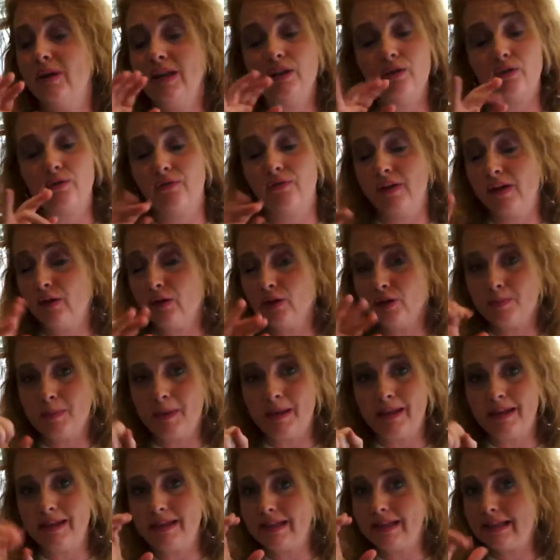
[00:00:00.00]
you can either
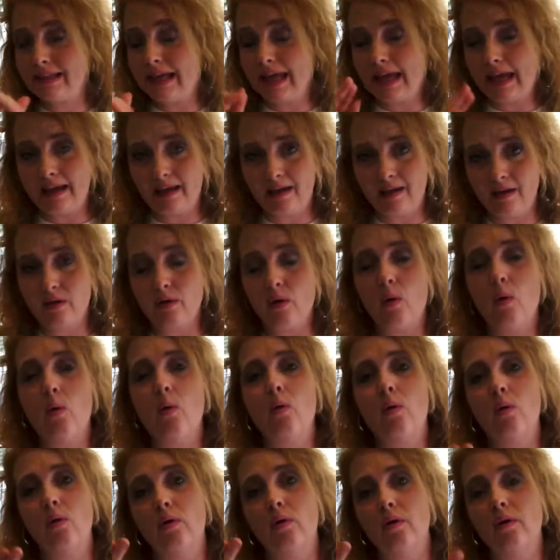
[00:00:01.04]
fingerspell it, scan,
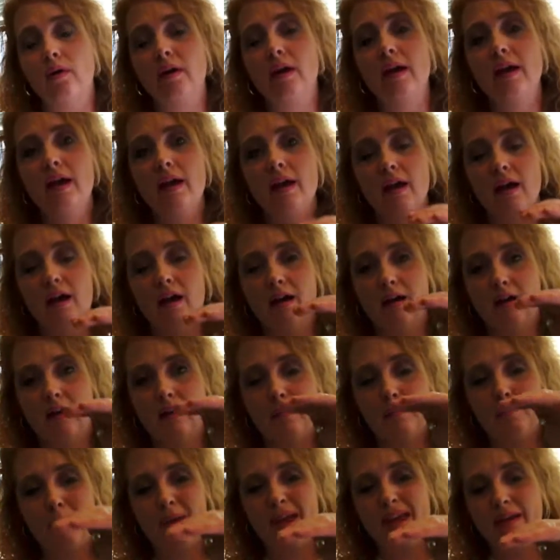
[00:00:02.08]
or
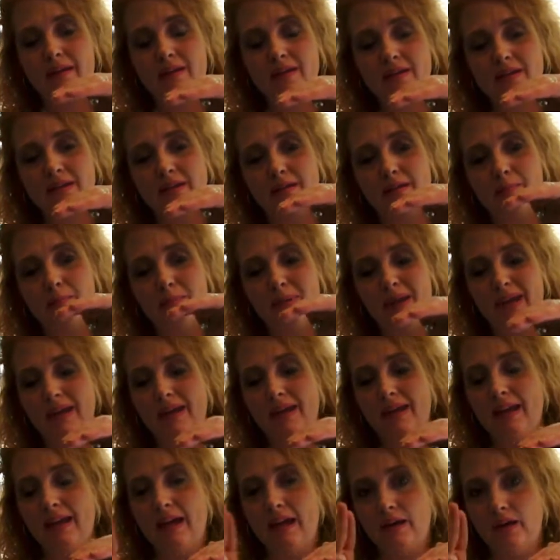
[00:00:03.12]
bent
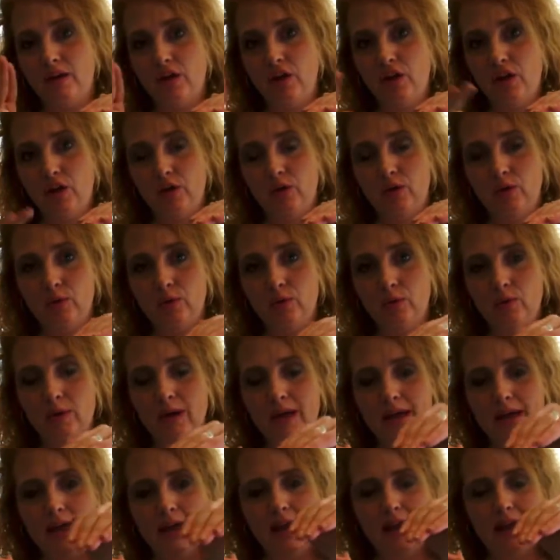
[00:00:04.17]
B and a
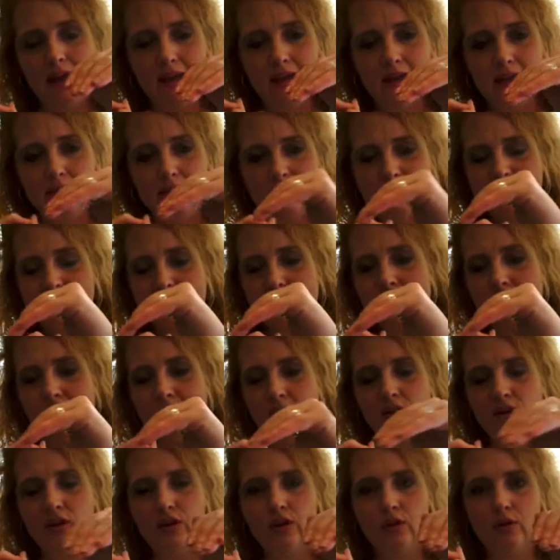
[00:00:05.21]
U, and the
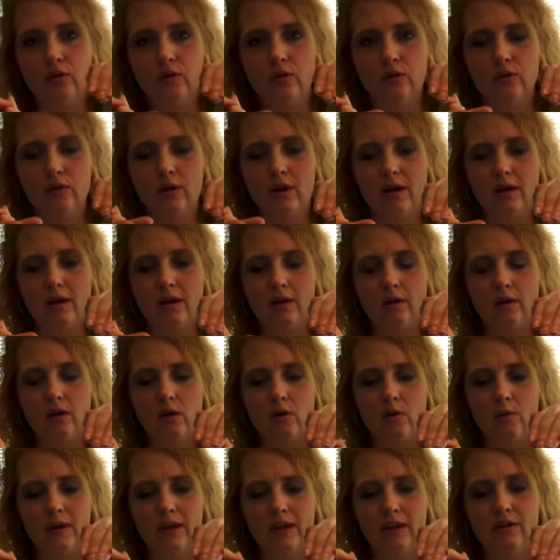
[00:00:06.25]
scan. You're
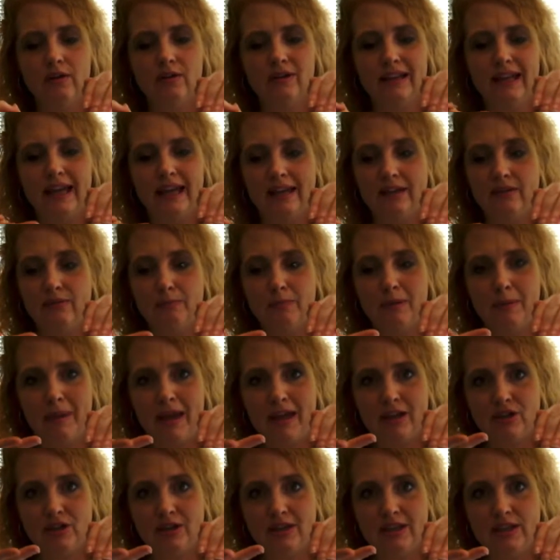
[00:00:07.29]
going your legs.
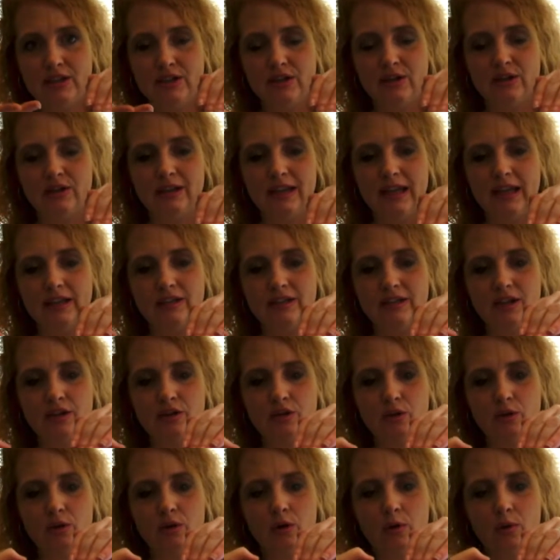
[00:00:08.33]
Imagine these are your legs,
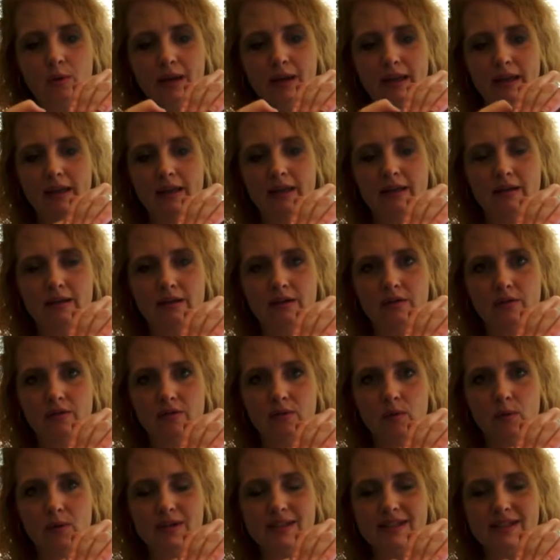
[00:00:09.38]
and you're going in
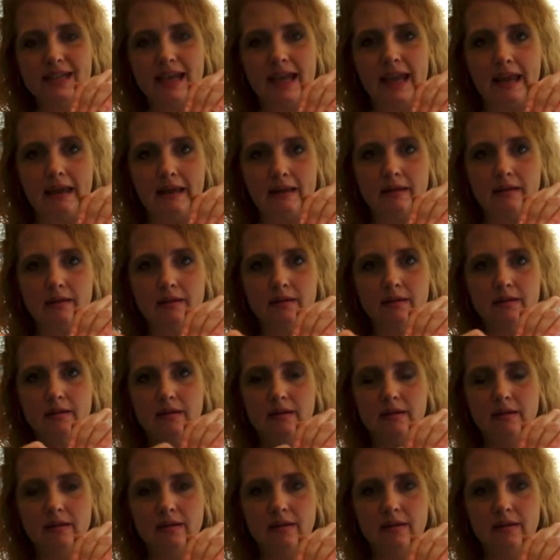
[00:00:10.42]
for a scan.